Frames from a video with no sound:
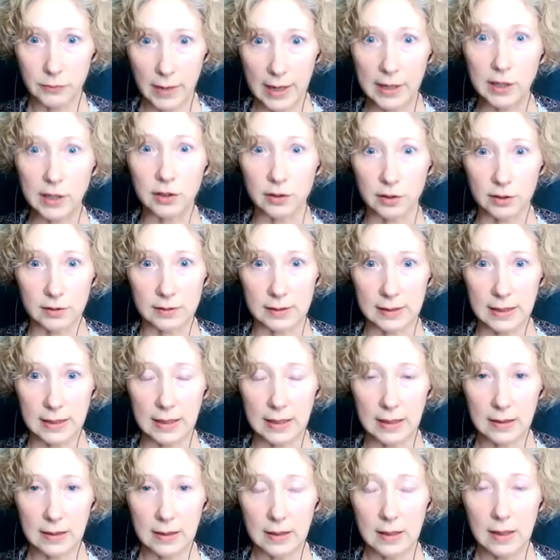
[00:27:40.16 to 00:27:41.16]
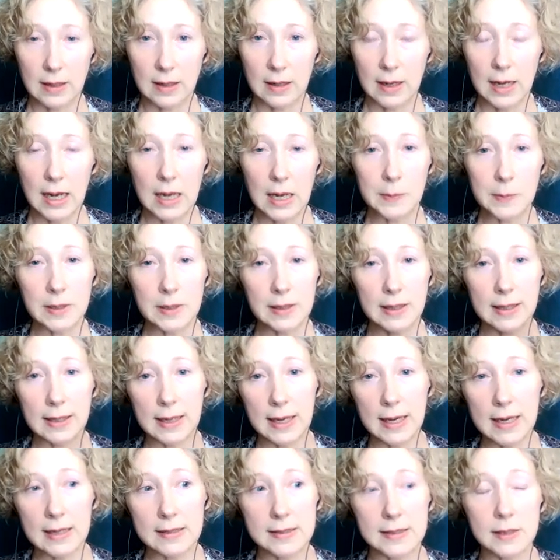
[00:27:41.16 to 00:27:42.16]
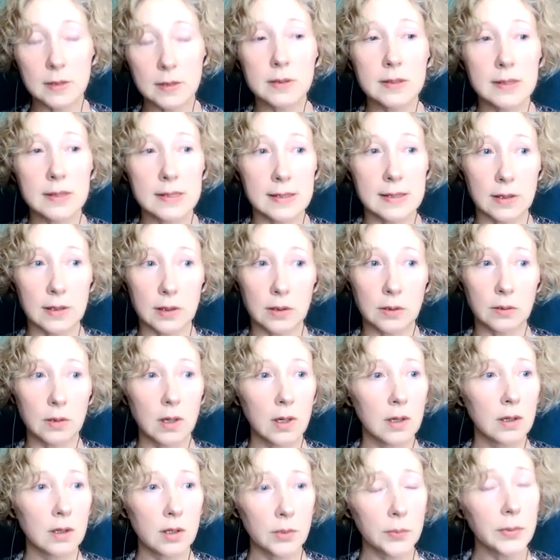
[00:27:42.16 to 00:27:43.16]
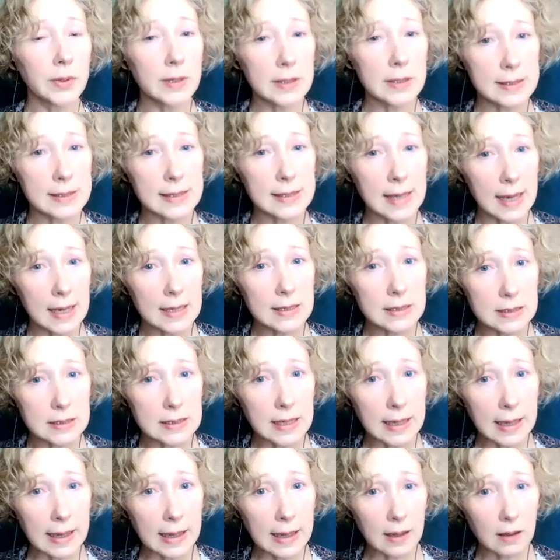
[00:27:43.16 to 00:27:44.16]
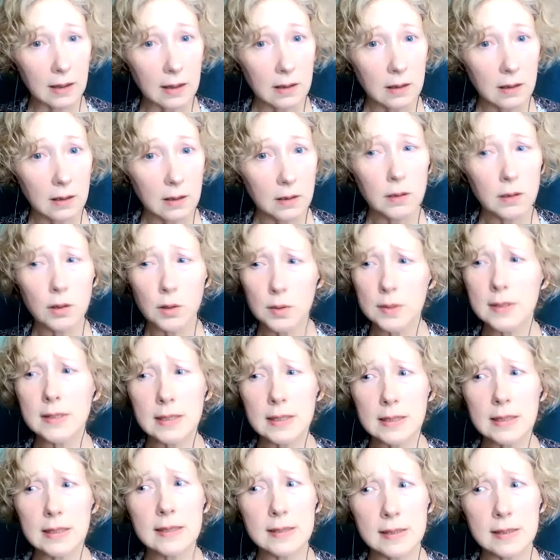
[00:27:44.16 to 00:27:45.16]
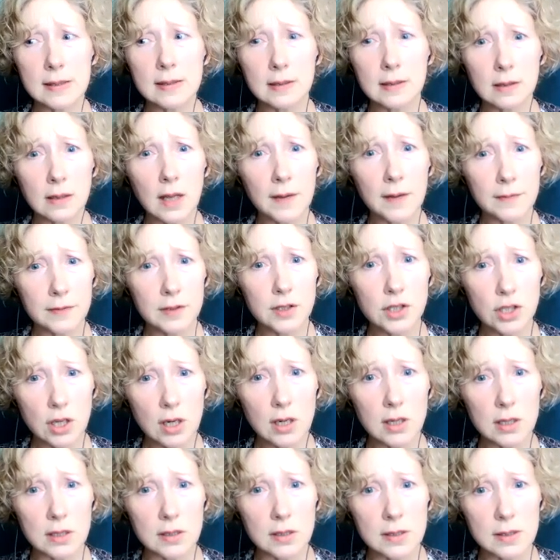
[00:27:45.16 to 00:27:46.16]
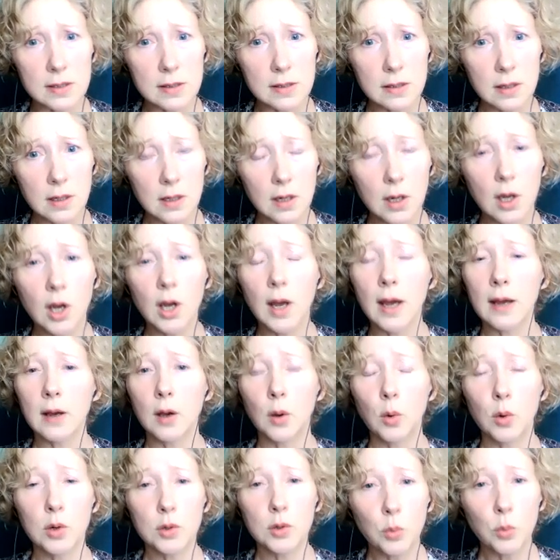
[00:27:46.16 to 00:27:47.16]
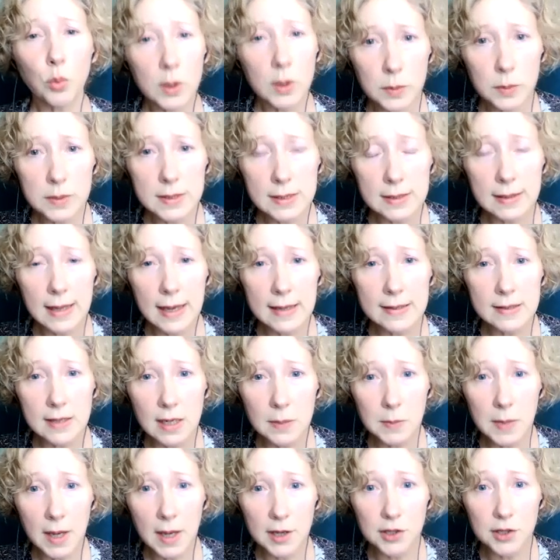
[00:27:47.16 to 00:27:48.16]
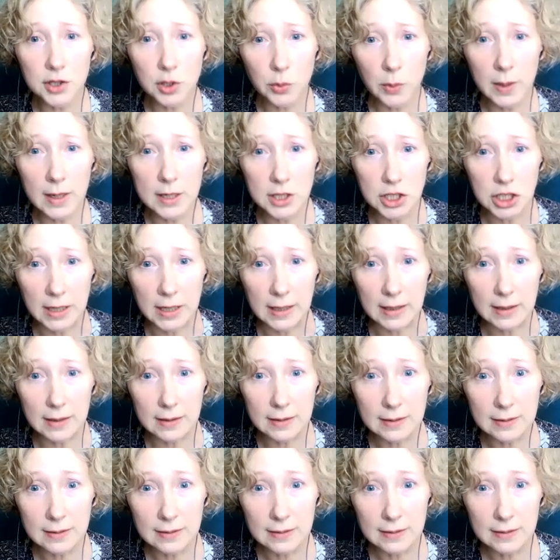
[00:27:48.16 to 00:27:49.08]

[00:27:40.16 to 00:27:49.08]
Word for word: regularly. I'd be like, hey, so and so, you're pretty sad today. Your OCD's a little off the charts. When was the last time you had your whey shake?